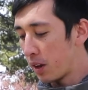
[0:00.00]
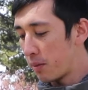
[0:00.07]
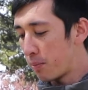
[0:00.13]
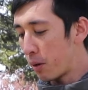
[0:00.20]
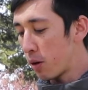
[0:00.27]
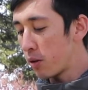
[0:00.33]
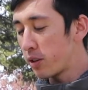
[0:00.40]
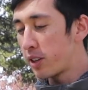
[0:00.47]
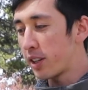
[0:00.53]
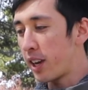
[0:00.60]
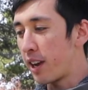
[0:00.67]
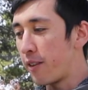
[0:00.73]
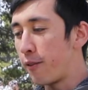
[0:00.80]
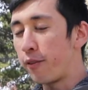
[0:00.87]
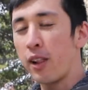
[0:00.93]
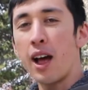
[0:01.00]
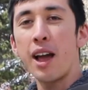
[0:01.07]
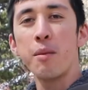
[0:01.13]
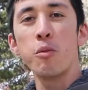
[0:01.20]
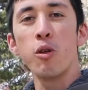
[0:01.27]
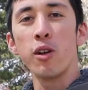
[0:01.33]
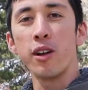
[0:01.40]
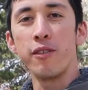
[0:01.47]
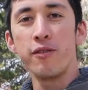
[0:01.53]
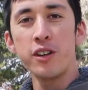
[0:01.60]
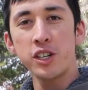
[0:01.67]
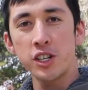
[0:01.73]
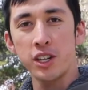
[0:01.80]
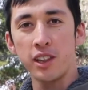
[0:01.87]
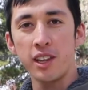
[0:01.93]
birds can fly more
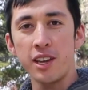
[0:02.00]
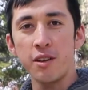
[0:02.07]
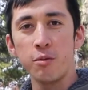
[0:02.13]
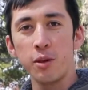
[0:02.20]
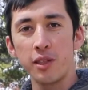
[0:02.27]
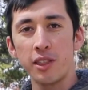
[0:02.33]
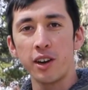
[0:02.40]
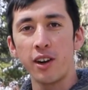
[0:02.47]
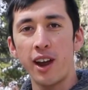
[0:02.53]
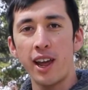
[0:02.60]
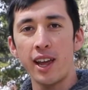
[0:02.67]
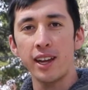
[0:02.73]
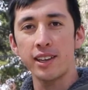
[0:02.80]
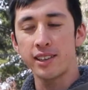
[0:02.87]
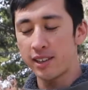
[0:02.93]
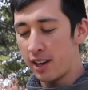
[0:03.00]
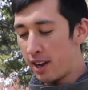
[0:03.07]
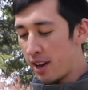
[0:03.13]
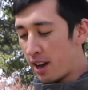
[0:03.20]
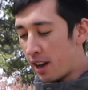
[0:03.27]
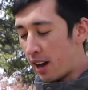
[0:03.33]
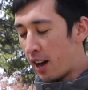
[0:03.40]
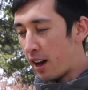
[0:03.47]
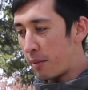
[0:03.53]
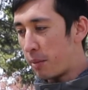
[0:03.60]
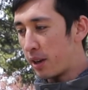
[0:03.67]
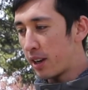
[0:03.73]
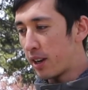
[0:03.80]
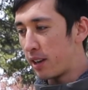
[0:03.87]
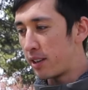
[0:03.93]
efficiently with their eggs,
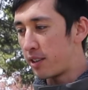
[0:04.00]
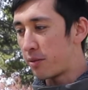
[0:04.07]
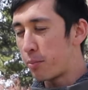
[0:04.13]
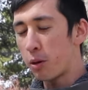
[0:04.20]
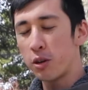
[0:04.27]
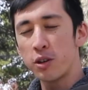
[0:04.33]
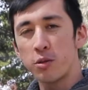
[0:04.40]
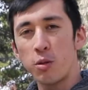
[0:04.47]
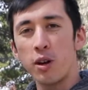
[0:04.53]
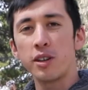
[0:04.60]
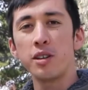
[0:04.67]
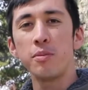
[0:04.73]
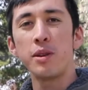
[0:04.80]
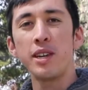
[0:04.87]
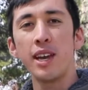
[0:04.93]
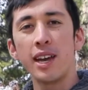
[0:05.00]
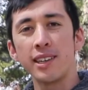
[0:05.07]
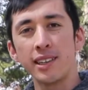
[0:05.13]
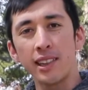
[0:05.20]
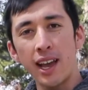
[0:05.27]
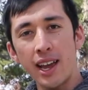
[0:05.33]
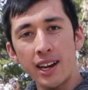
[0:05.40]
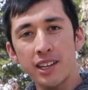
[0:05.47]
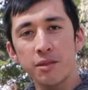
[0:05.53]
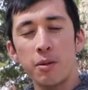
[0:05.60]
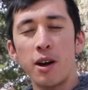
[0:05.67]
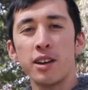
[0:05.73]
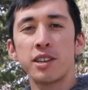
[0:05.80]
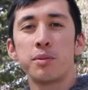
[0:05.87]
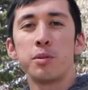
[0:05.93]
because birds want to be as light as
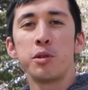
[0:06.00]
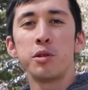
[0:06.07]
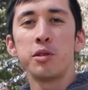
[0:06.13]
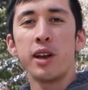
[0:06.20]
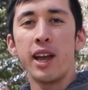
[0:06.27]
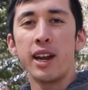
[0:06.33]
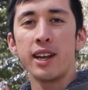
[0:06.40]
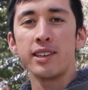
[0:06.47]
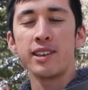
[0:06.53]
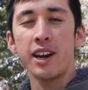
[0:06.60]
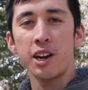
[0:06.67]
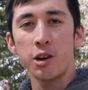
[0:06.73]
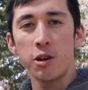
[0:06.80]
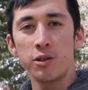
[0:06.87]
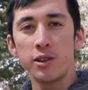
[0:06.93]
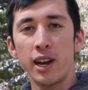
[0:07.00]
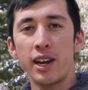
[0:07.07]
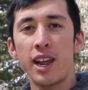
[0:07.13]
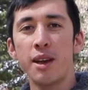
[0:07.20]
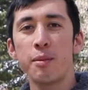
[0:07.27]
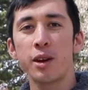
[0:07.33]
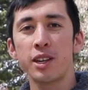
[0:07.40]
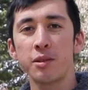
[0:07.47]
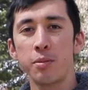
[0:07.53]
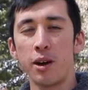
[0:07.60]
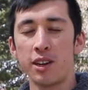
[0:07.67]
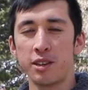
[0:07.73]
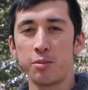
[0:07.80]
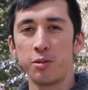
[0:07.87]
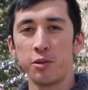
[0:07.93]
possible and as aerodynamic as
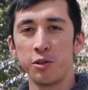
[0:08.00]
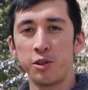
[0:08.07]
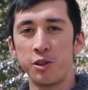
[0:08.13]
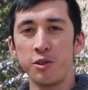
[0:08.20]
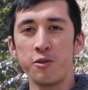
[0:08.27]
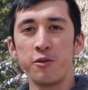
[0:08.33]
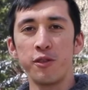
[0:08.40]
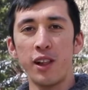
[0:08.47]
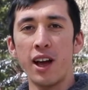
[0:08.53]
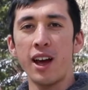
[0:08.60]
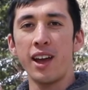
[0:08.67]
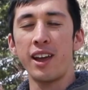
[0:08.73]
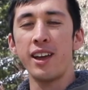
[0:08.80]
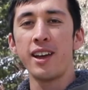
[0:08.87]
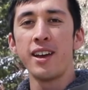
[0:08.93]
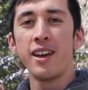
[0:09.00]
possible to fly